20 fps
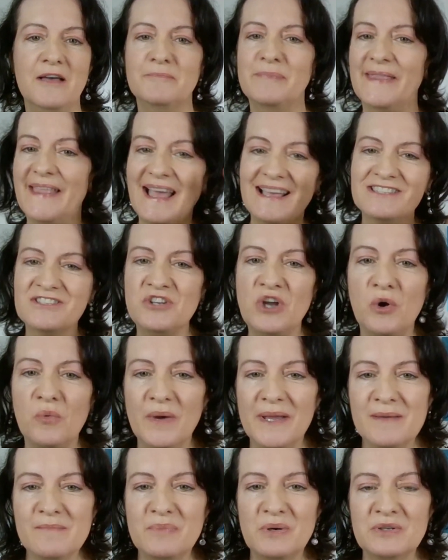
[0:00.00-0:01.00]
But that's not
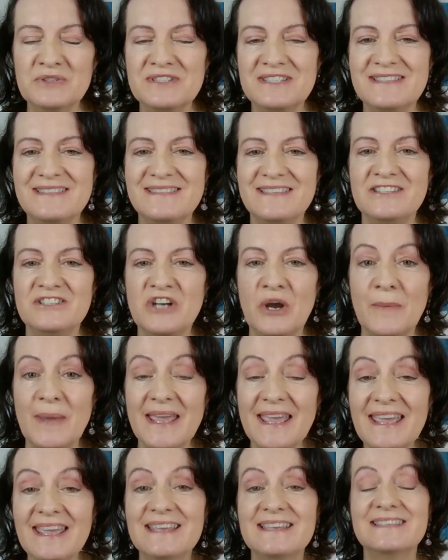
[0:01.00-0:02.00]
what imposter syndrome
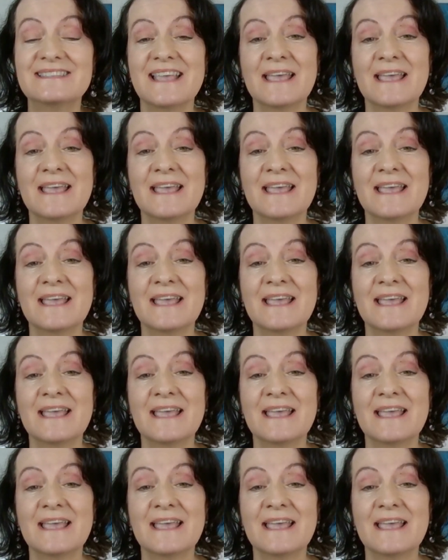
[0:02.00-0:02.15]
is.